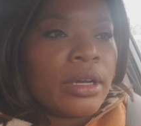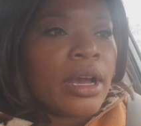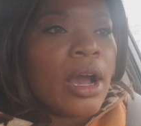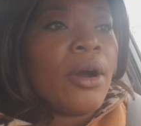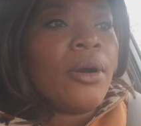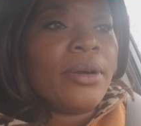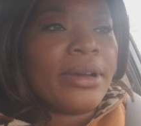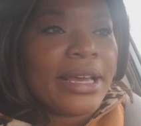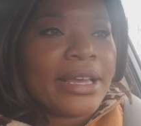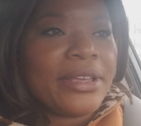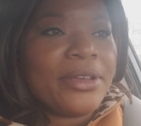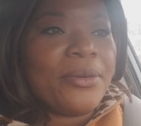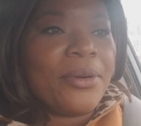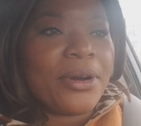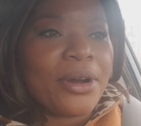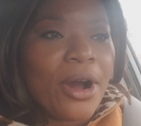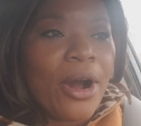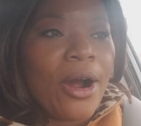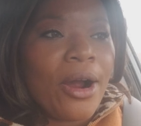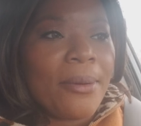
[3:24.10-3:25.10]
Go get you a
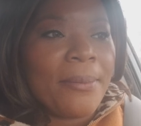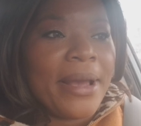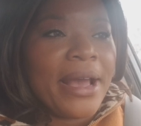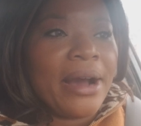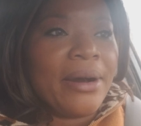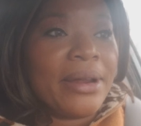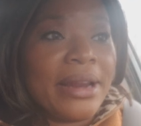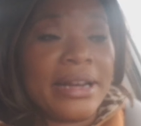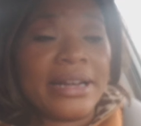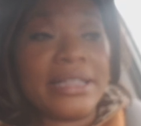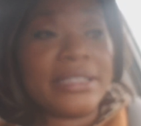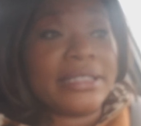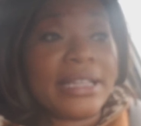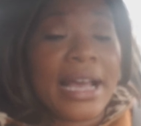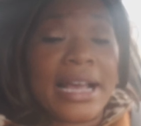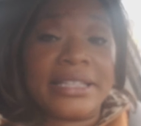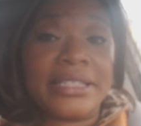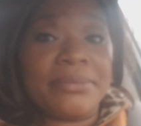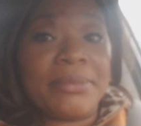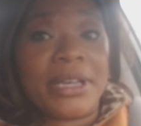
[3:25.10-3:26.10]
car mount, and this
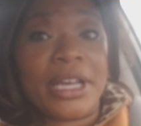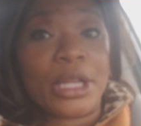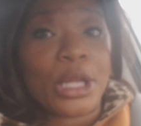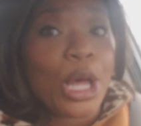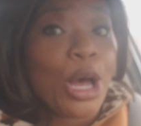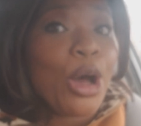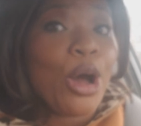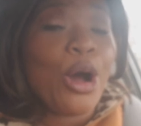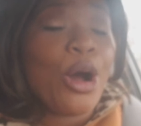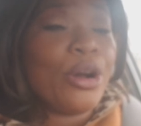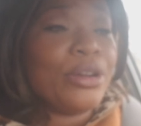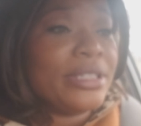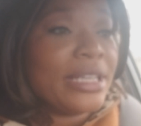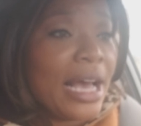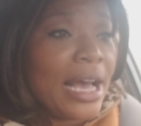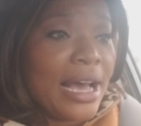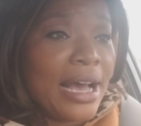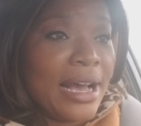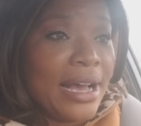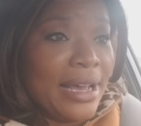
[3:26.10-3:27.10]
lasted me a long
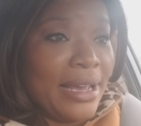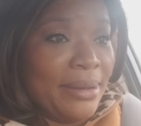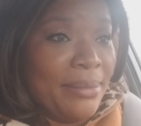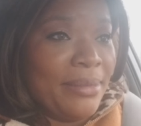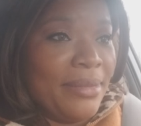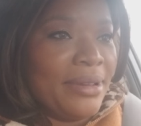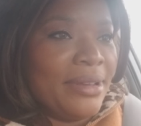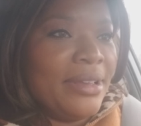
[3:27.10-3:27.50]
time.